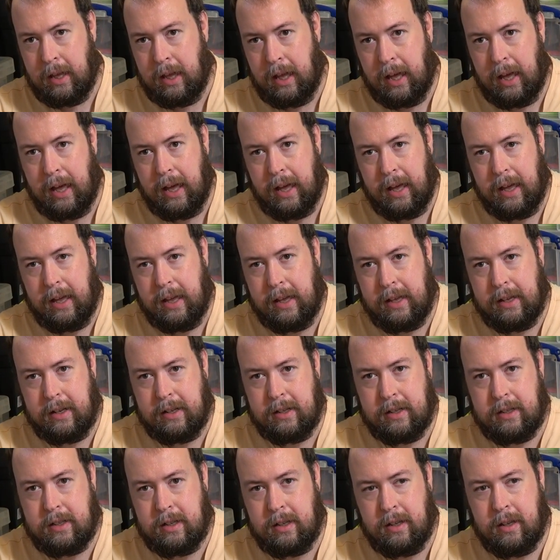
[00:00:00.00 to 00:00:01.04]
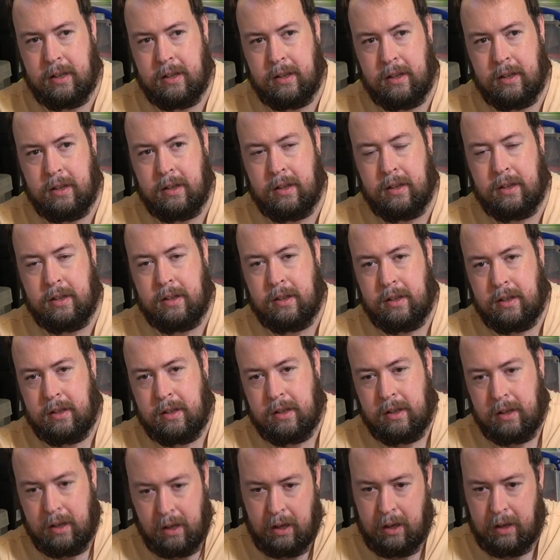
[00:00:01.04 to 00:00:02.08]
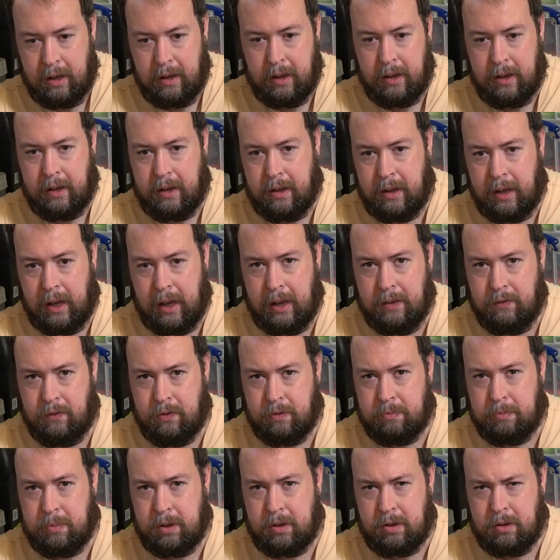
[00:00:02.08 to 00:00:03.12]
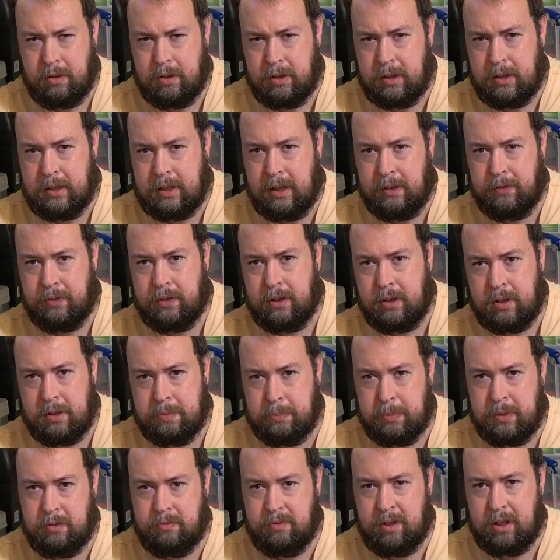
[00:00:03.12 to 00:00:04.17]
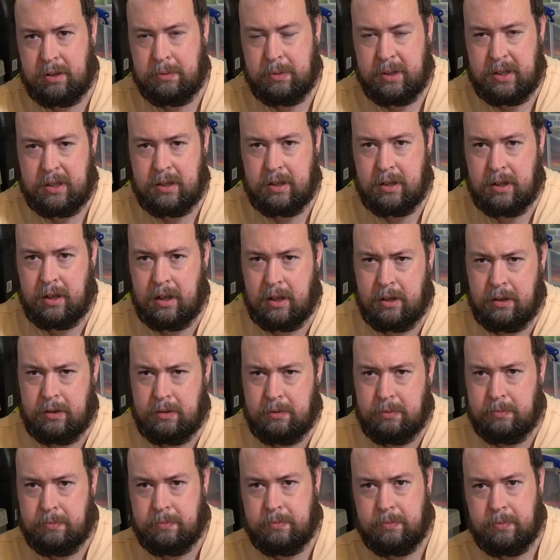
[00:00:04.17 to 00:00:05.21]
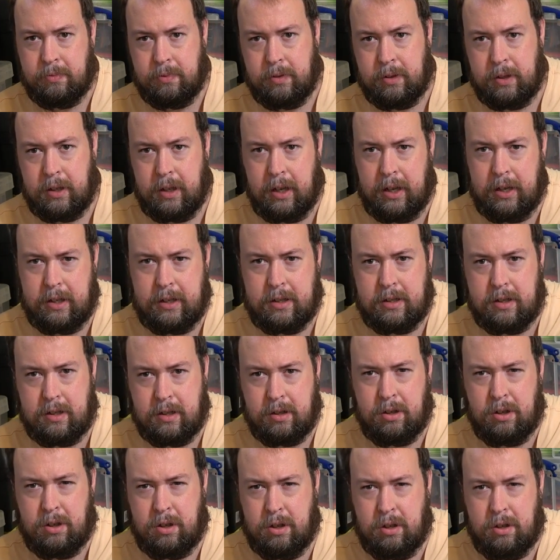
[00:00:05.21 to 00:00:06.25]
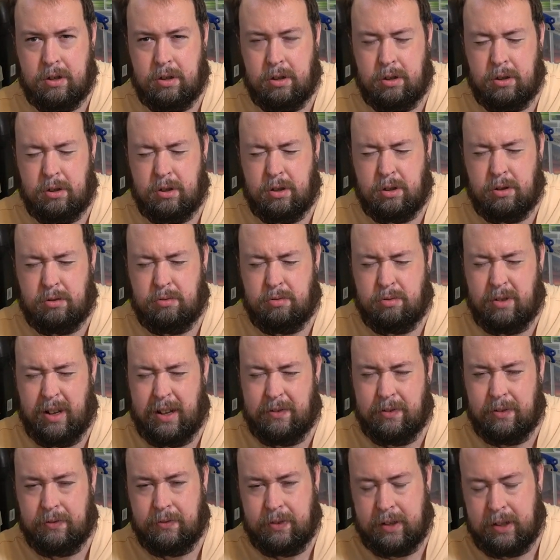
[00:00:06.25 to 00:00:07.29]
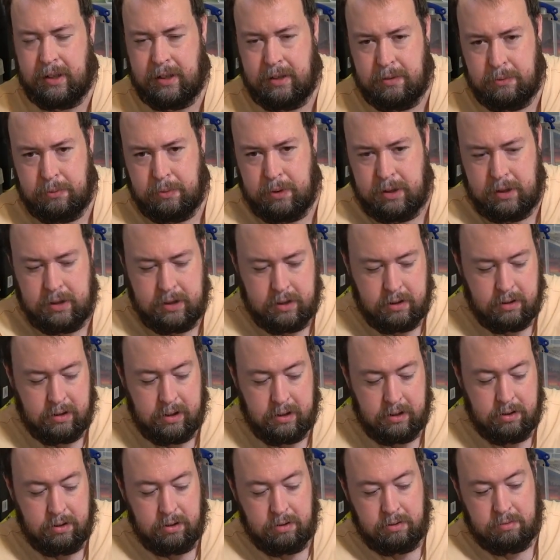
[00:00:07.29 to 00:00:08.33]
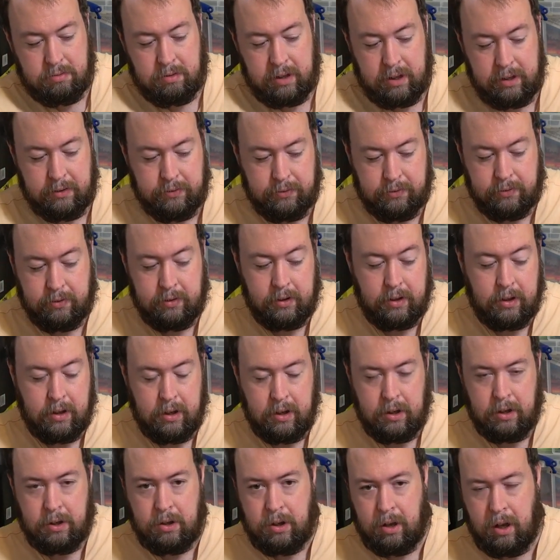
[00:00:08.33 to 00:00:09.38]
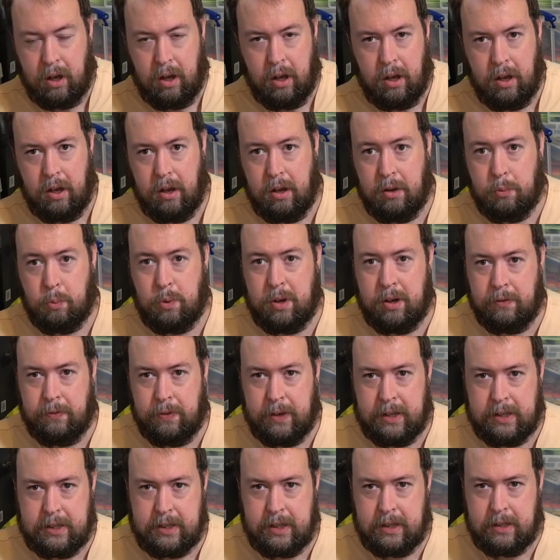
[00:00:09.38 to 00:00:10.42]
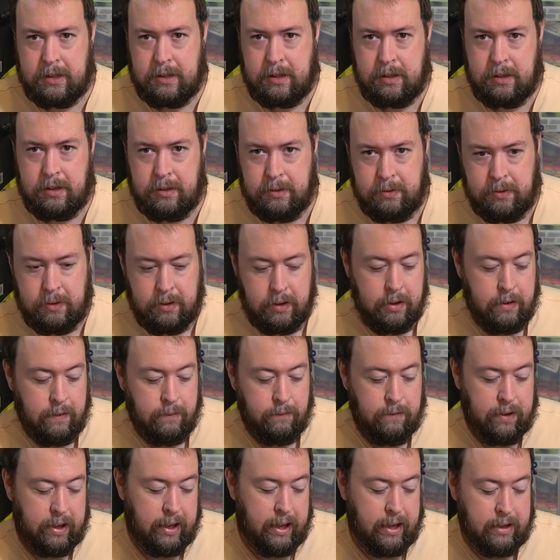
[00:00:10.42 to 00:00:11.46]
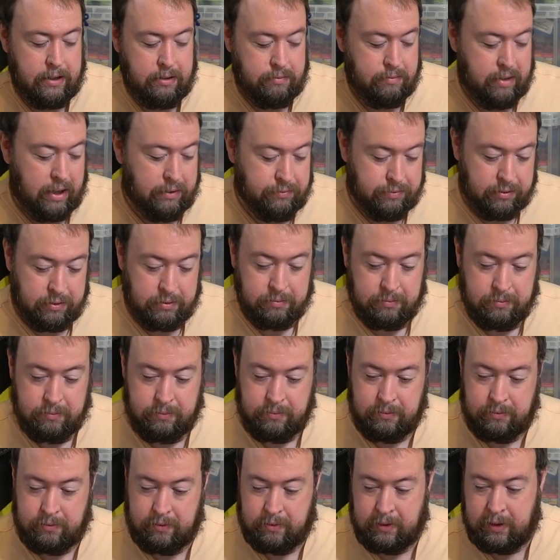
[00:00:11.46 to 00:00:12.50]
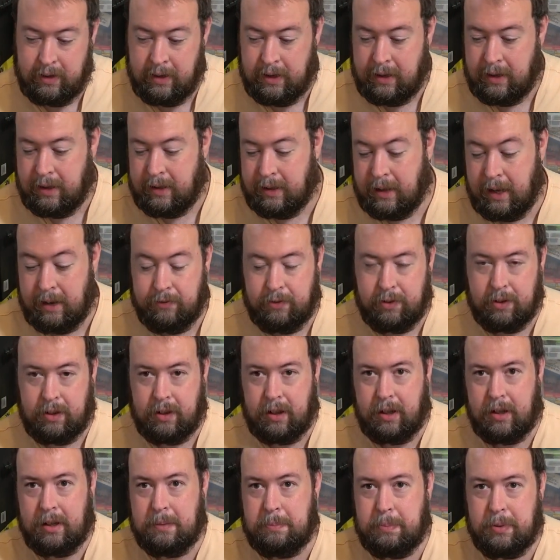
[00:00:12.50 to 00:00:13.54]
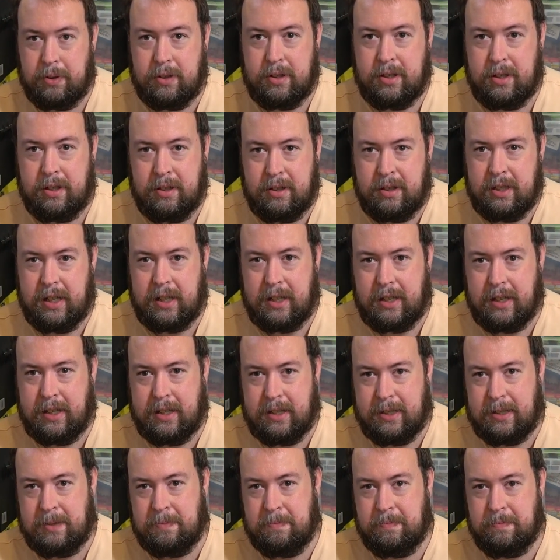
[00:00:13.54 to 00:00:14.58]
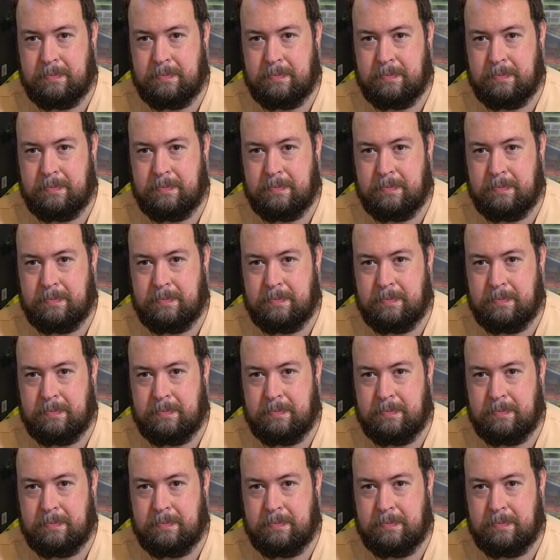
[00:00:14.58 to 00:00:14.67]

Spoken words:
And at the South Notts Model Railway Show at Cotgrave, I think it was, Cotgrave Welfare Centre, they had a raffle. Therefore I bought 2 tickets.